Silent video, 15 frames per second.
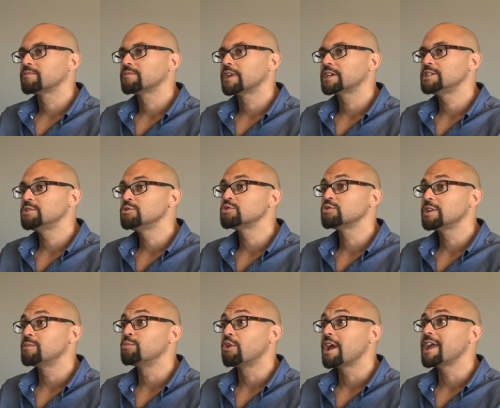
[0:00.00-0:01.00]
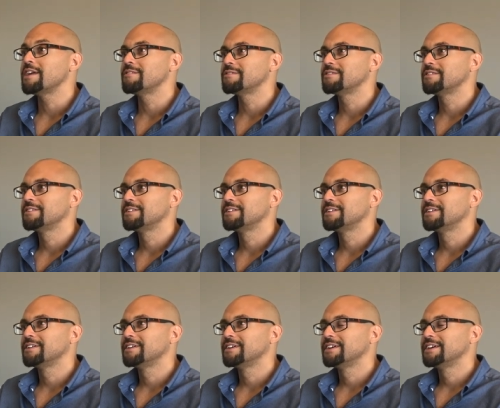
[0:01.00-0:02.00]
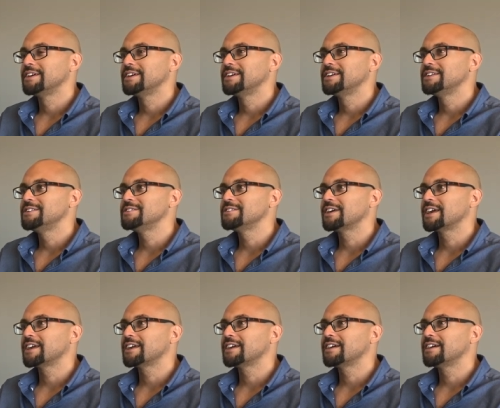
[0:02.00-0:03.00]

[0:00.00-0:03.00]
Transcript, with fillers: like she was really brave. She's like,